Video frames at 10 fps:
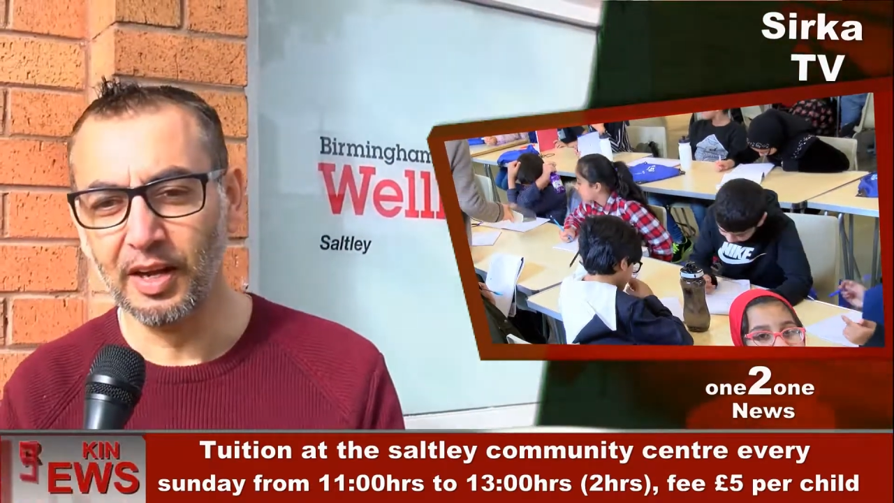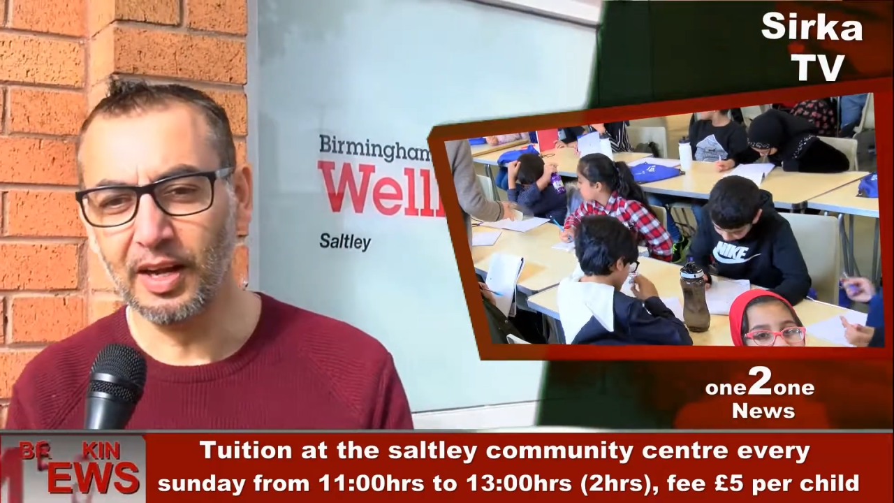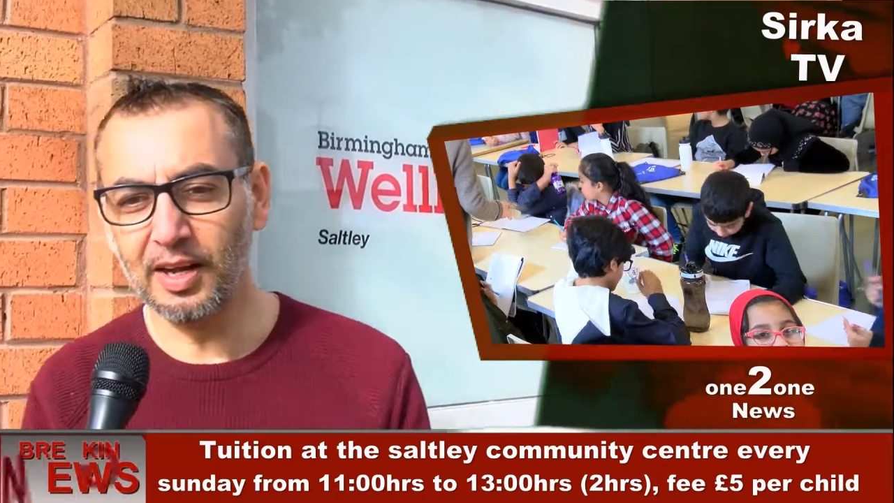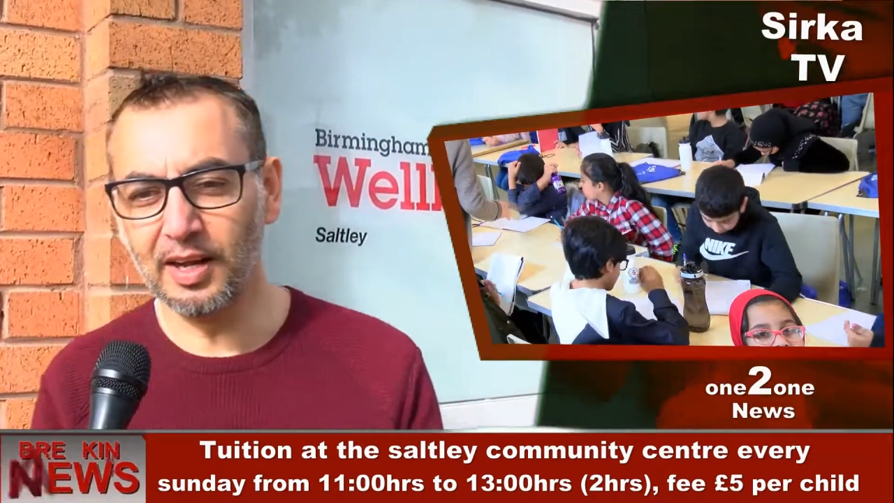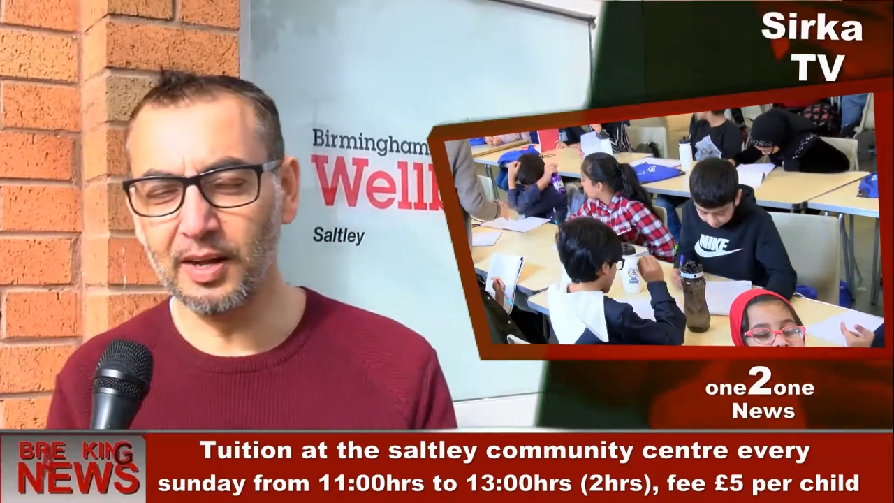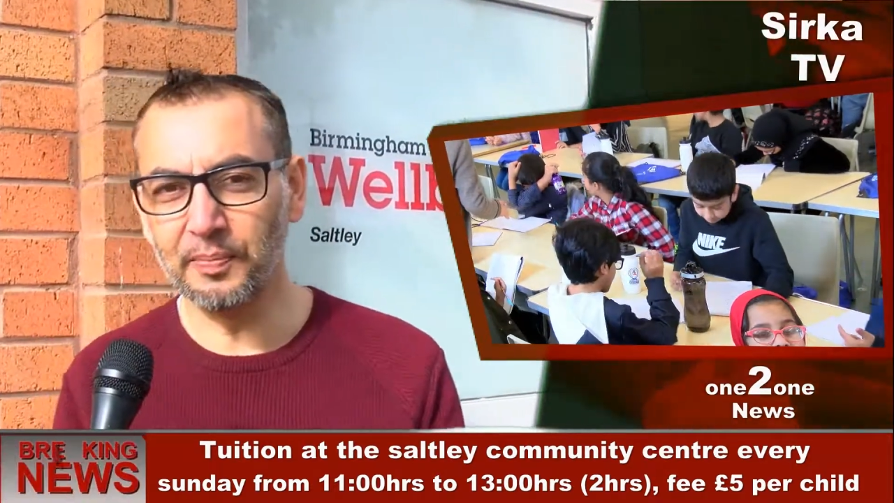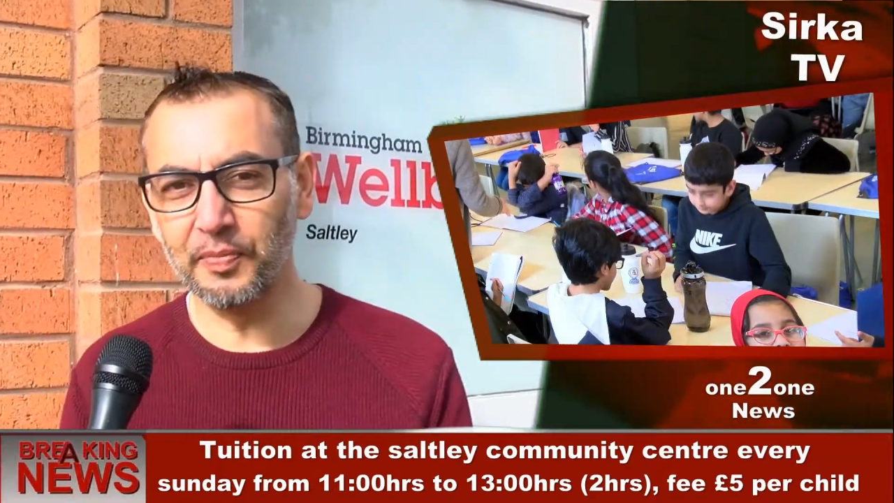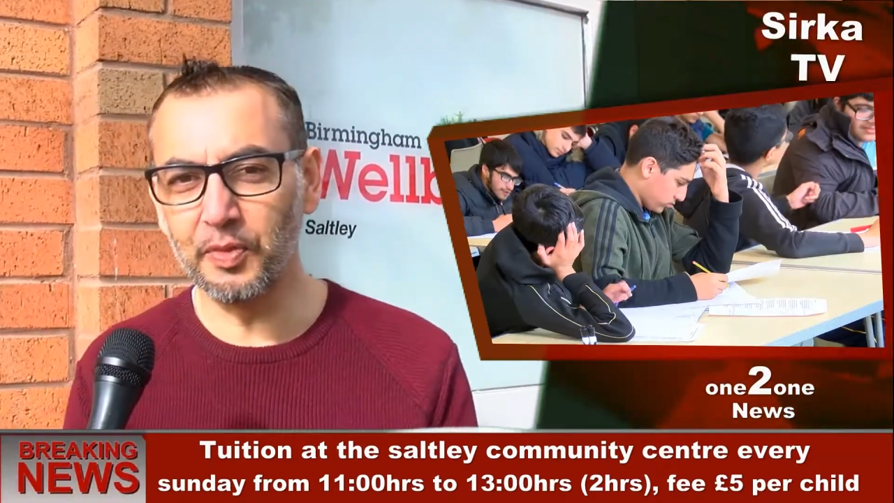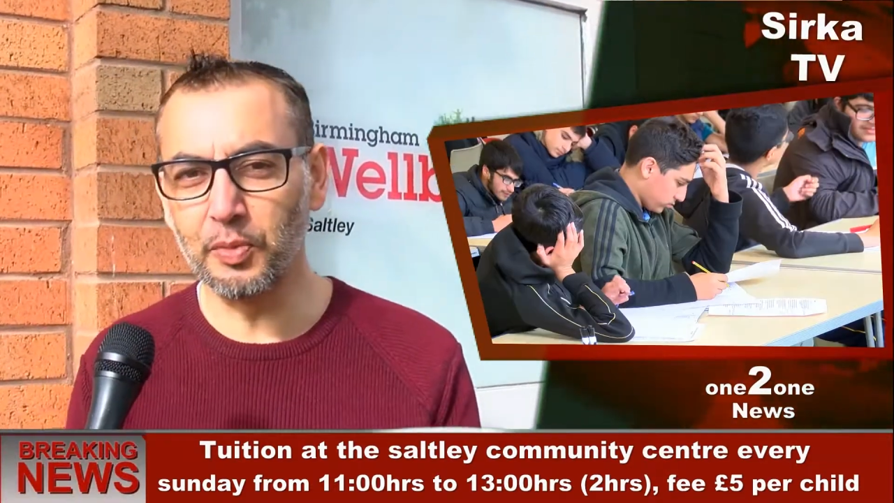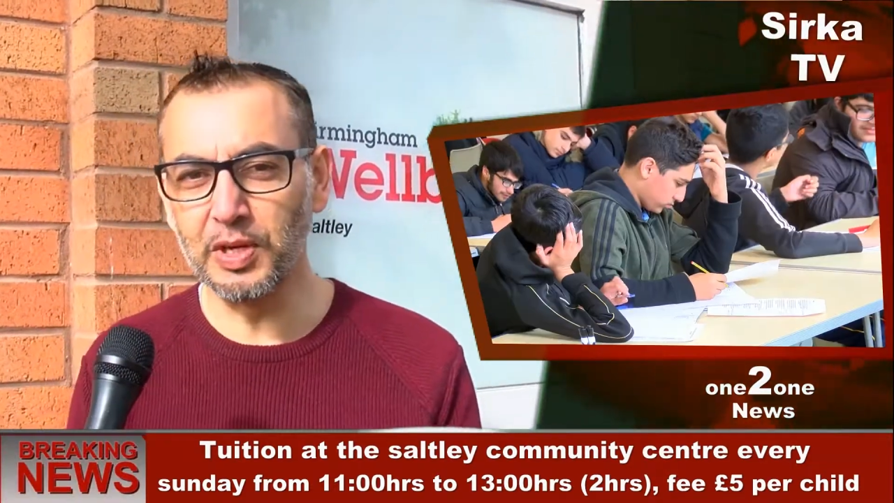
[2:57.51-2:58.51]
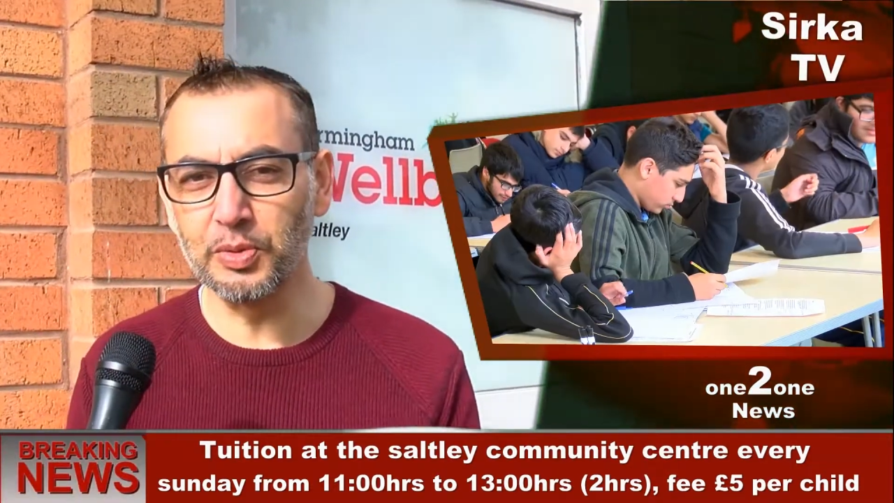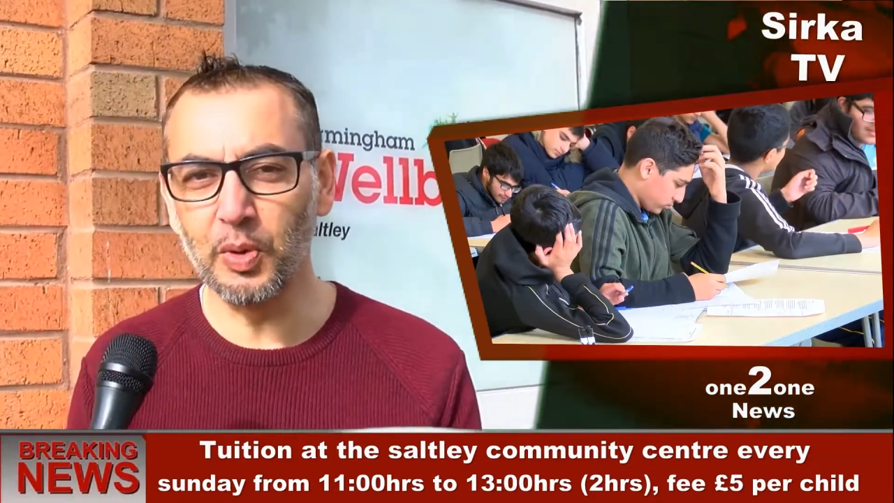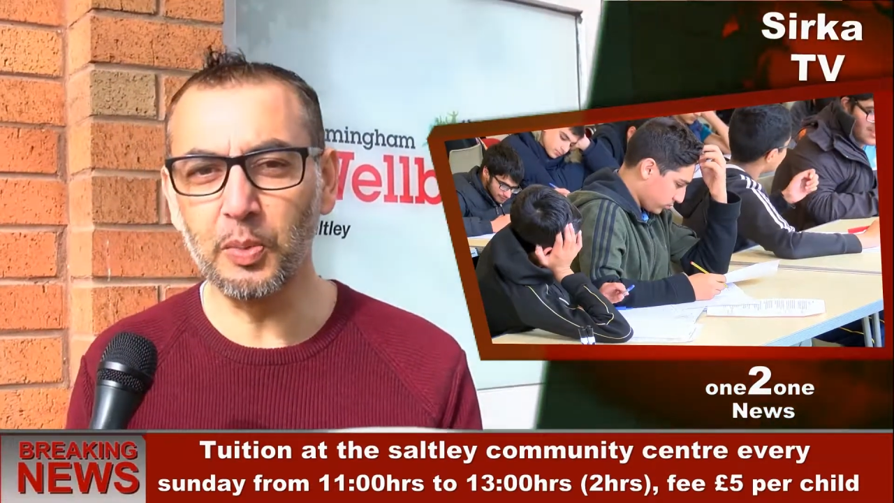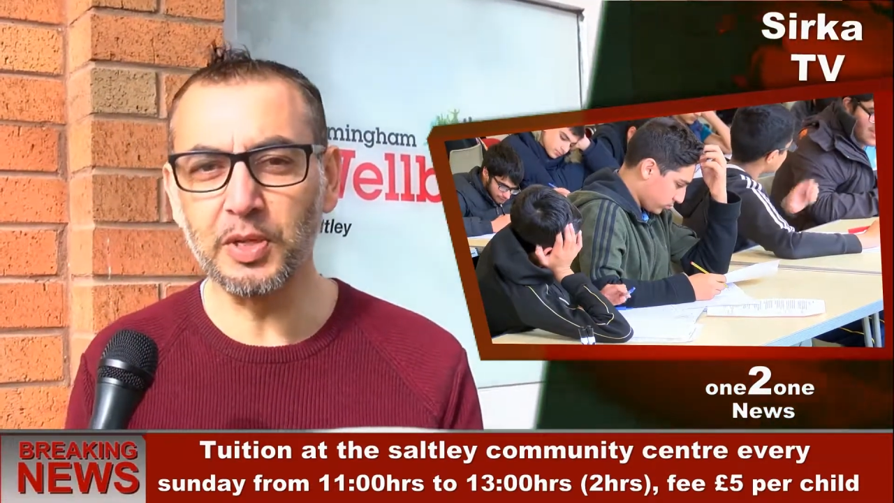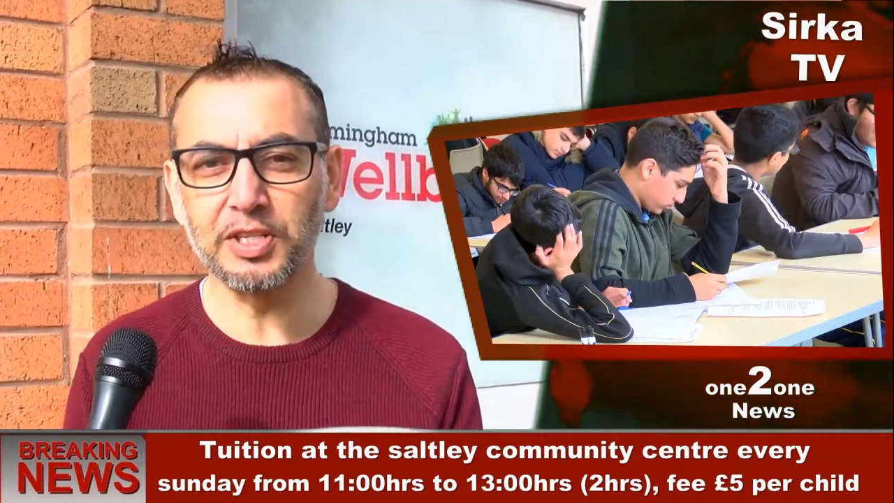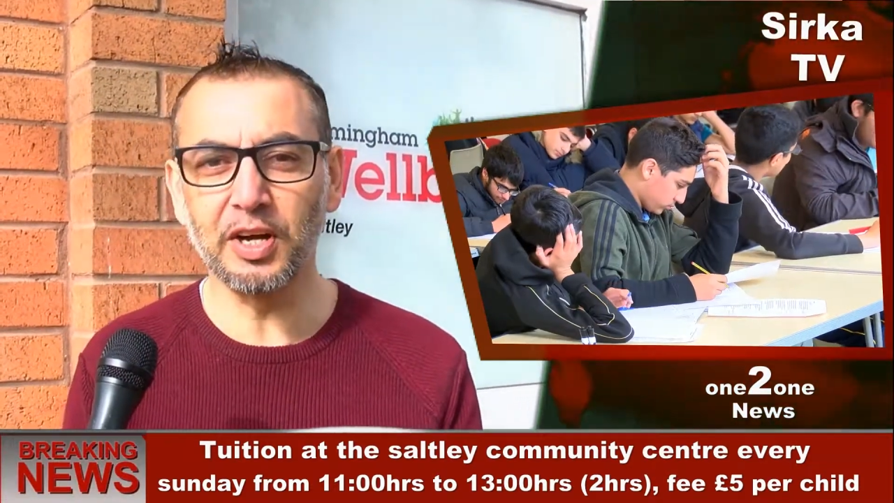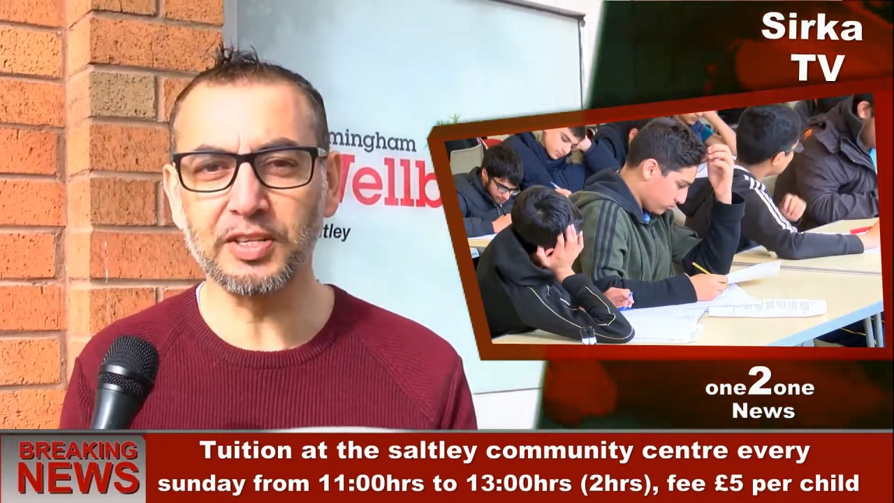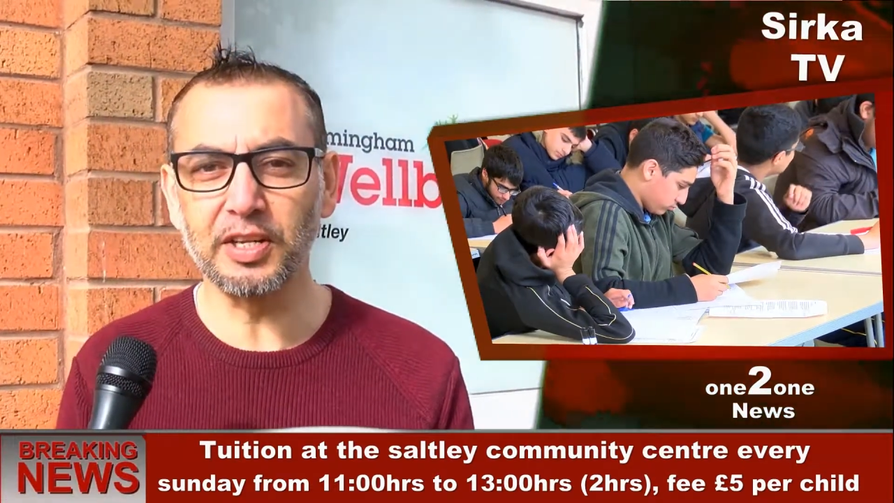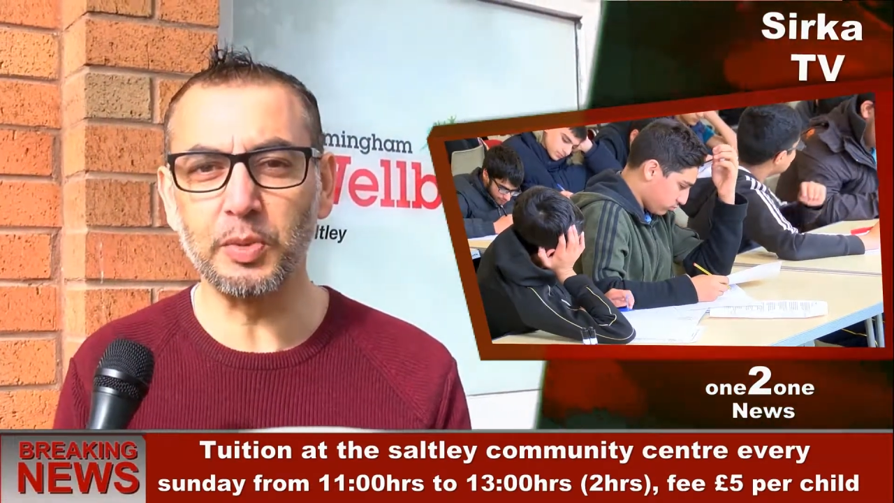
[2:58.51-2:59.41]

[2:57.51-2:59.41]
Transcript: The reason why we started it,